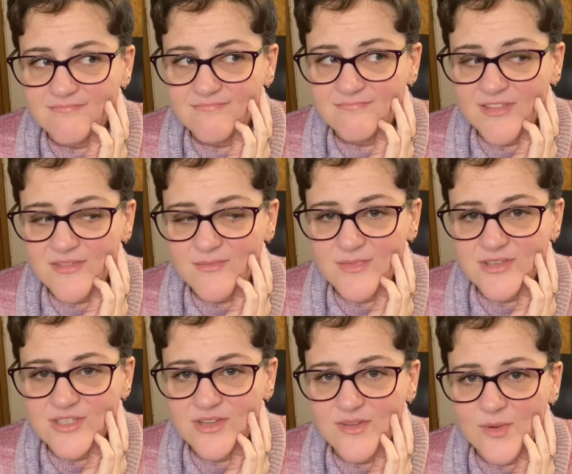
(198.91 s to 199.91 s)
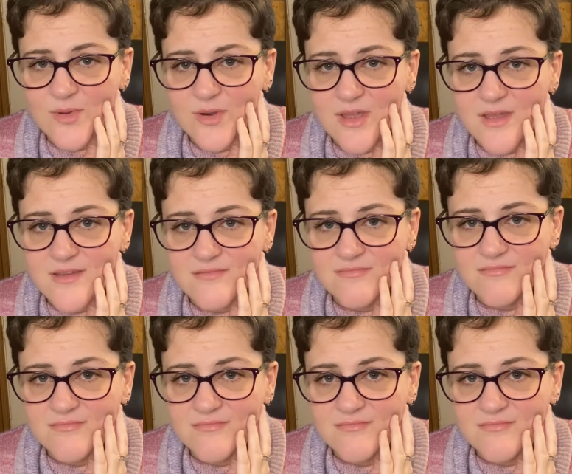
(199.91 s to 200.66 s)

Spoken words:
Nothing much else going on.